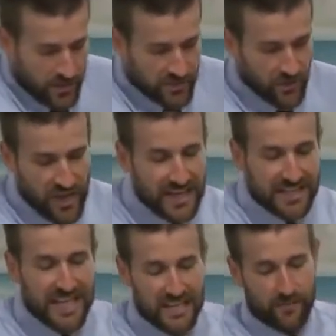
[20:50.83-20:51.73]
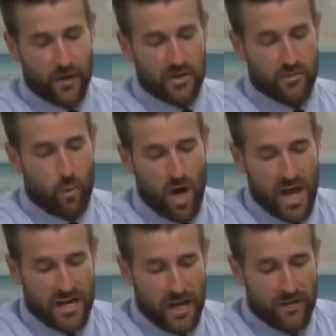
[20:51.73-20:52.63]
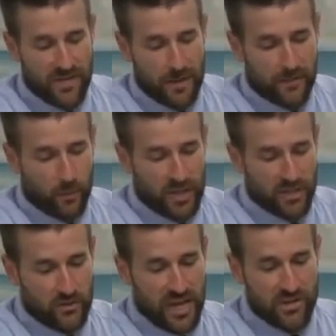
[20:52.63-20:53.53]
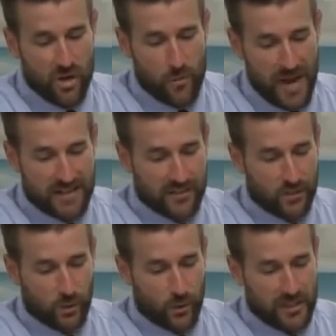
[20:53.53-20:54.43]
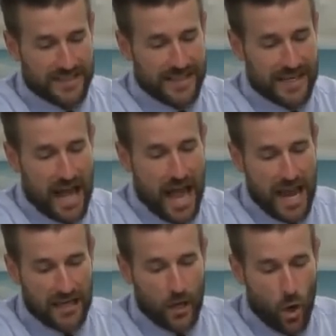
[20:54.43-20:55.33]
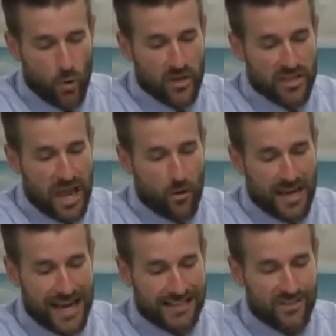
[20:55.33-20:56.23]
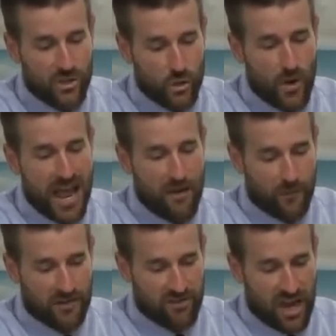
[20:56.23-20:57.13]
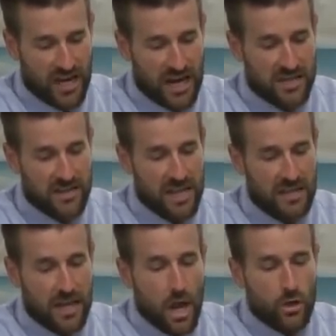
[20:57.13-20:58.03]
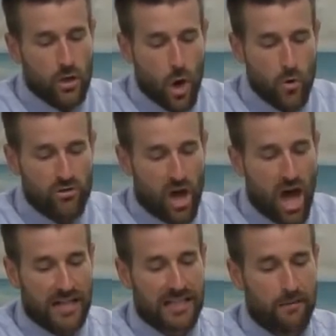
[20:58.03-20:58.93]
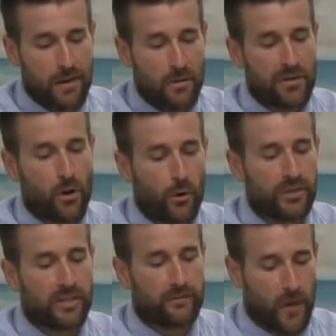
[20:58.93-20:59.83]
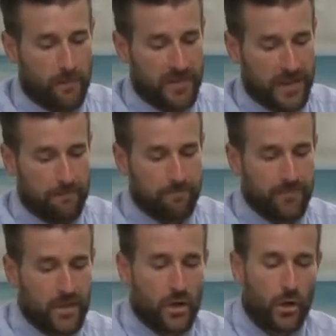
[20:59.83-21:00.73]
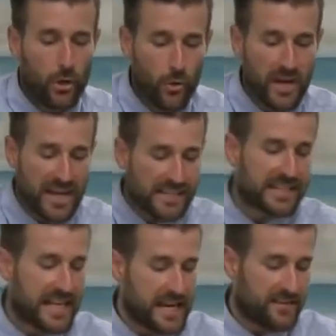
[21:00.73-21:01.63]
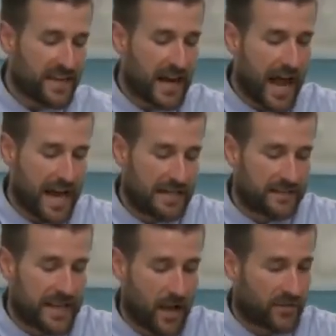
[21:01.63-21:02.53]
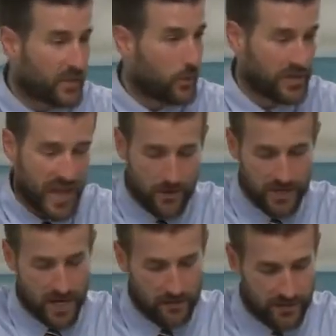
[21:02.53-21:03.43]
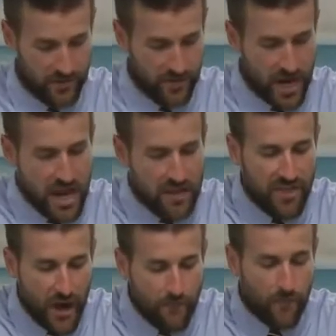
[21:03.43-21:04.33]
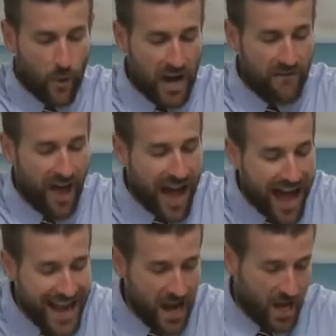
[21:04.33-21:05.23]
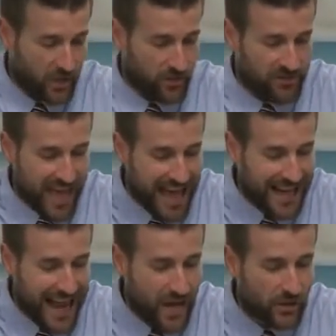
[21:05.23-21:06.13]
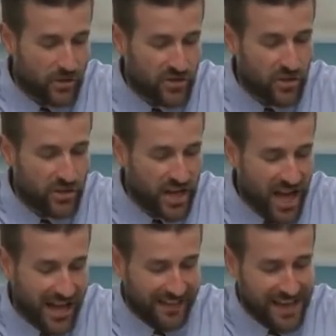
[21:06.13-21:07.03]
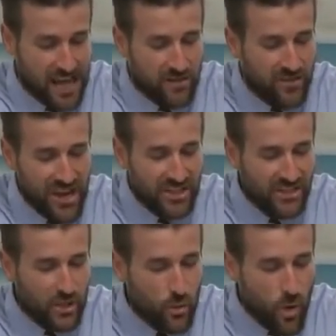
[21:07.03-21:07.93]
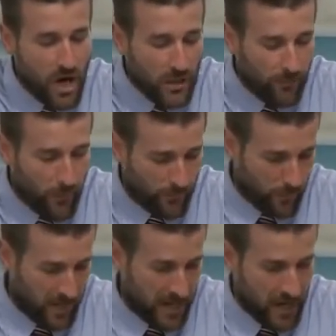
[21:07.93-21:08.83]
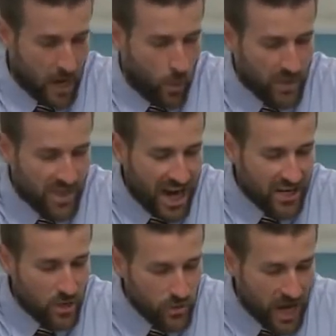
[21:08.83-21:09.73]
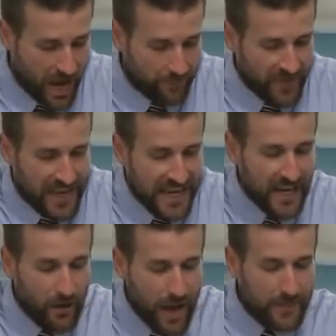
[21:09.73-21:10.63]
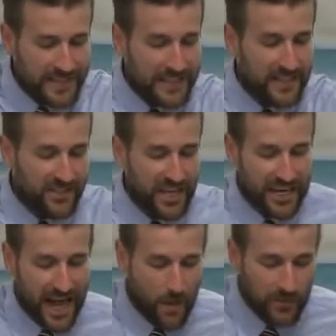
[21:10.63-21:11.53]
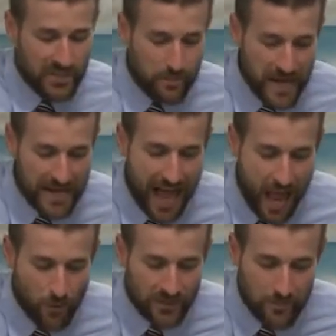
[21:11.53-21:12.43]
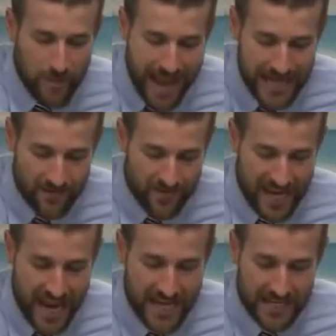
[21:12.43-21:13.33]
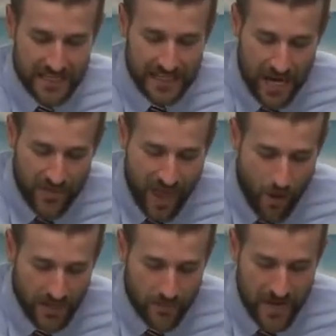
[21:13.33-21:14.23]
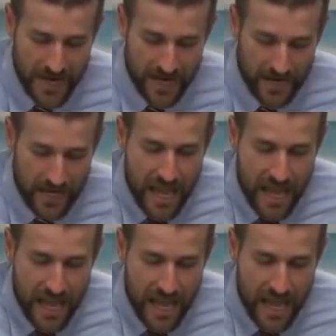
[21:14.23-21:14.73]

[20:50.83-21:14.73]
So then it says in verse 1 of chapter 42, then Job answered the Lord and said, I know that thou canst do everything, and that no thought can be withholden from thee. Who is he that hideth counsel without knowledge? Therefore have I uttered that I understood not, things too wonderful for me, which I knew not. Hear, I beseech thee, and I will speak. I will demand of thee, and declare thou unto me.